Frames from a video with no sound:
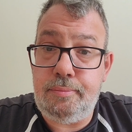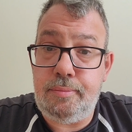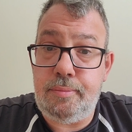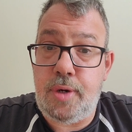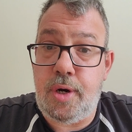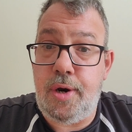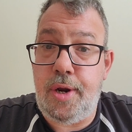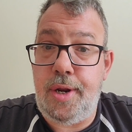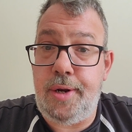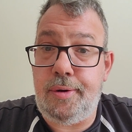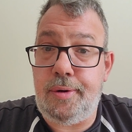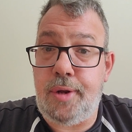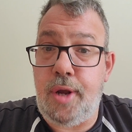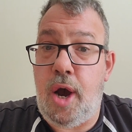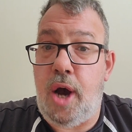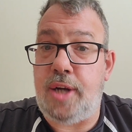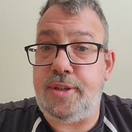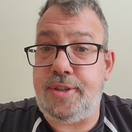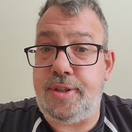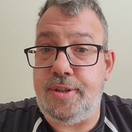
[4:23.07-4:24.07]
All right,
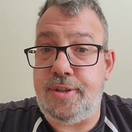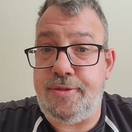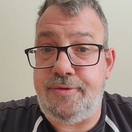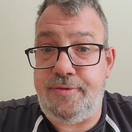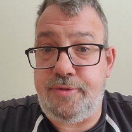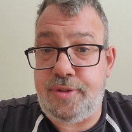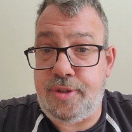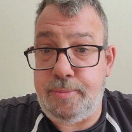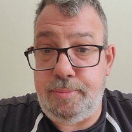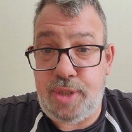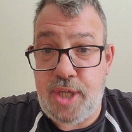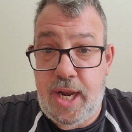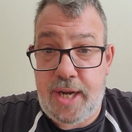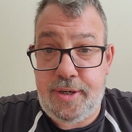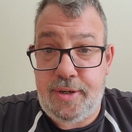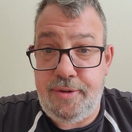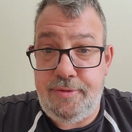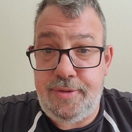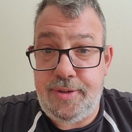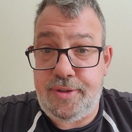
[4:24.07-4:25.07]
cost is
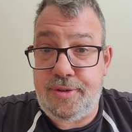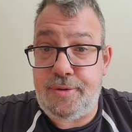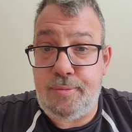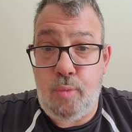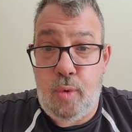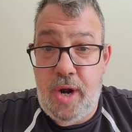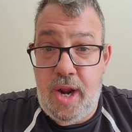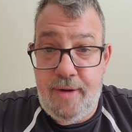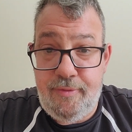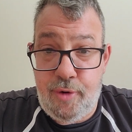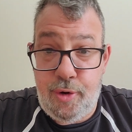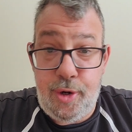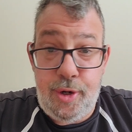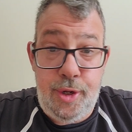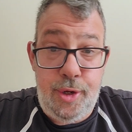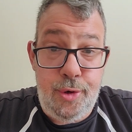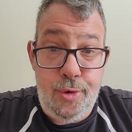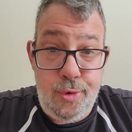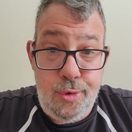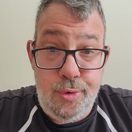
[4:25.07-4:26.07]
subjective. It's whatever
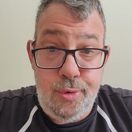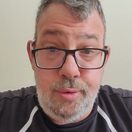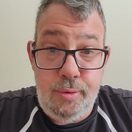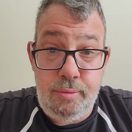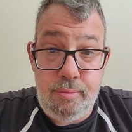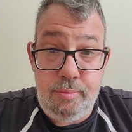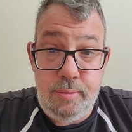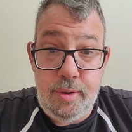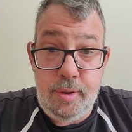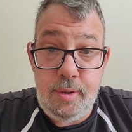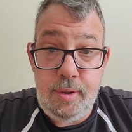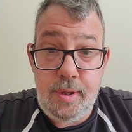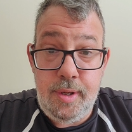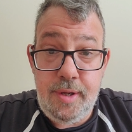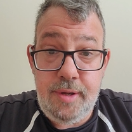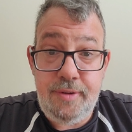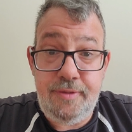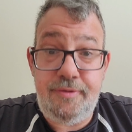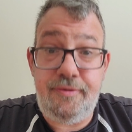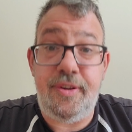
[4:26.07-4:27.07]
you
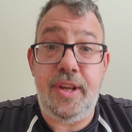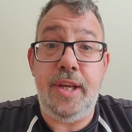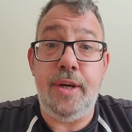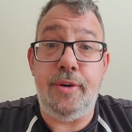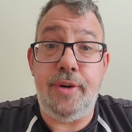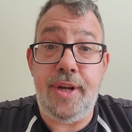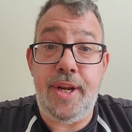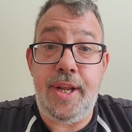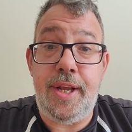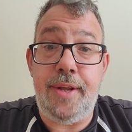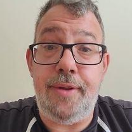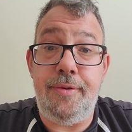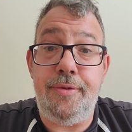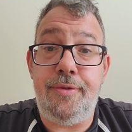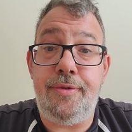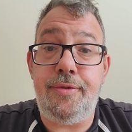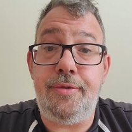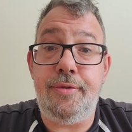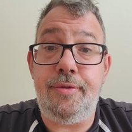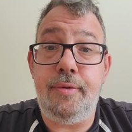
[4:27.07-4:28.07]
feel it
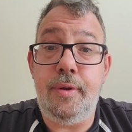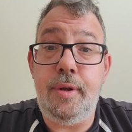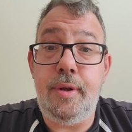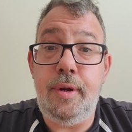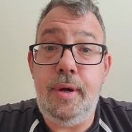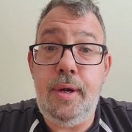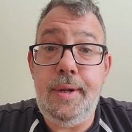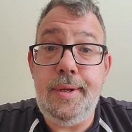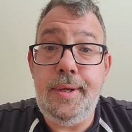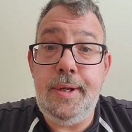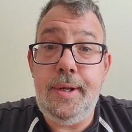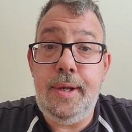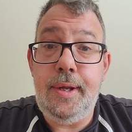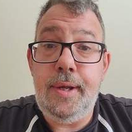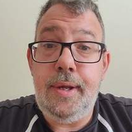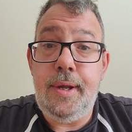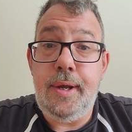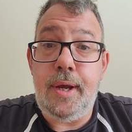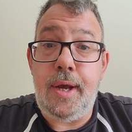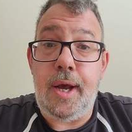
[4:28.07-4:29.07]
is,
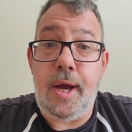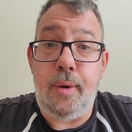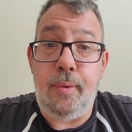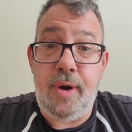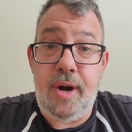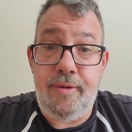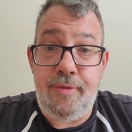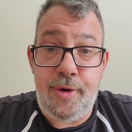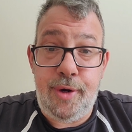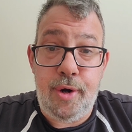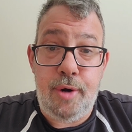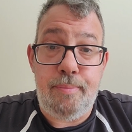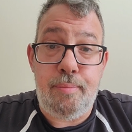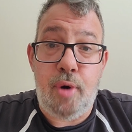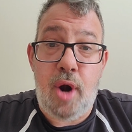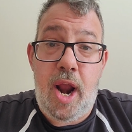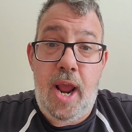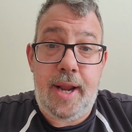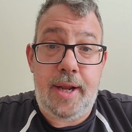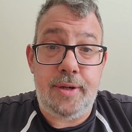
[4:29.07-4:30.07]
whatever your
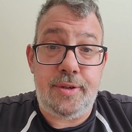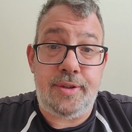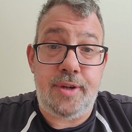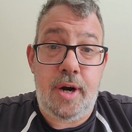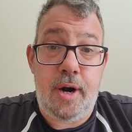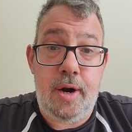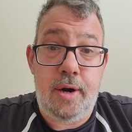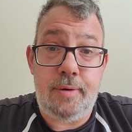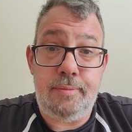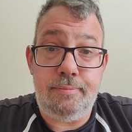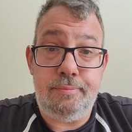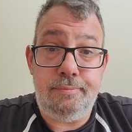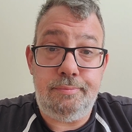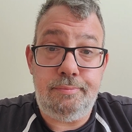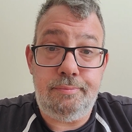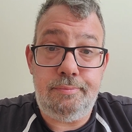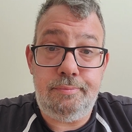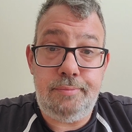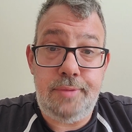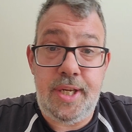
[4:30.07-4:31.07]
brackets are.
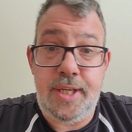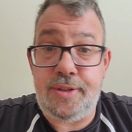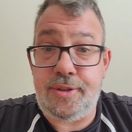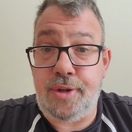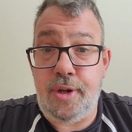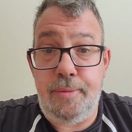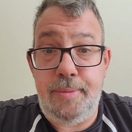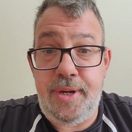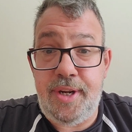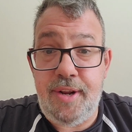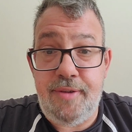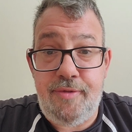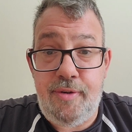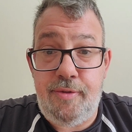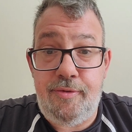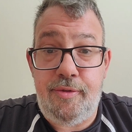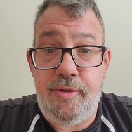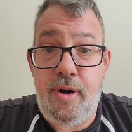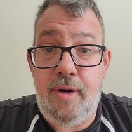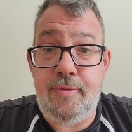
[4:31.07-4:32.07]
It's going to be different
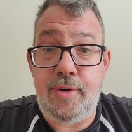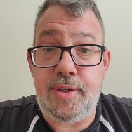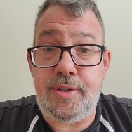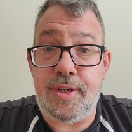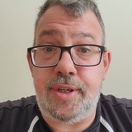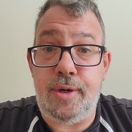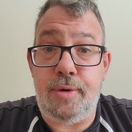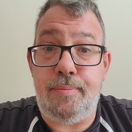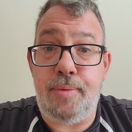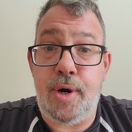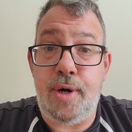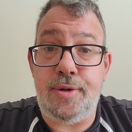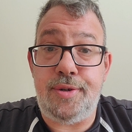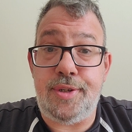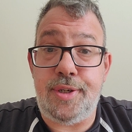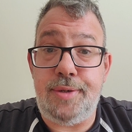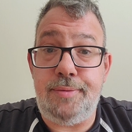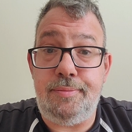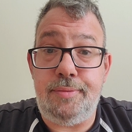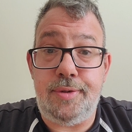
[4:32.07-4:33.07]
for every single
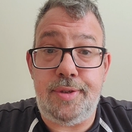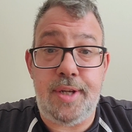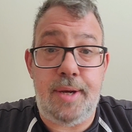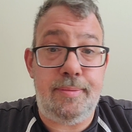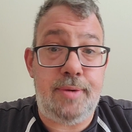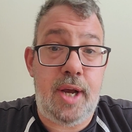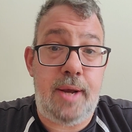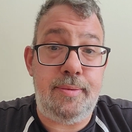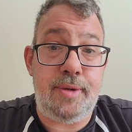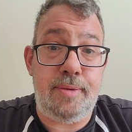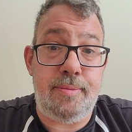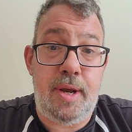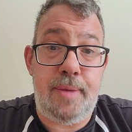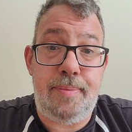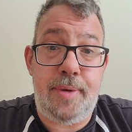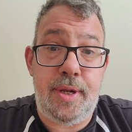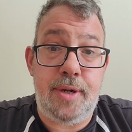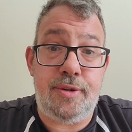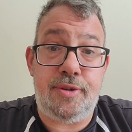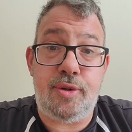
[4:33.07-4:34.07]
person. Sometimes you might
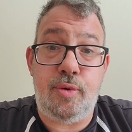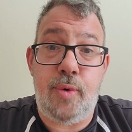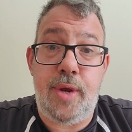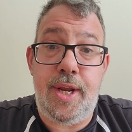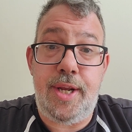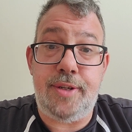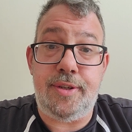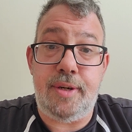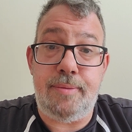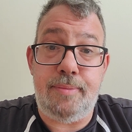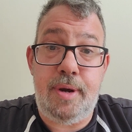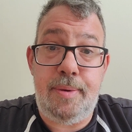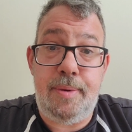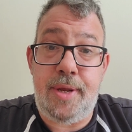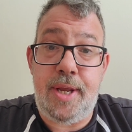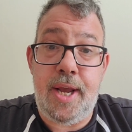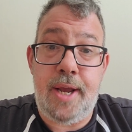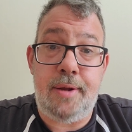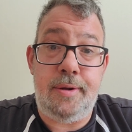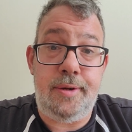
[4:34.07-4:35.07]
be in a squeeze and it might be,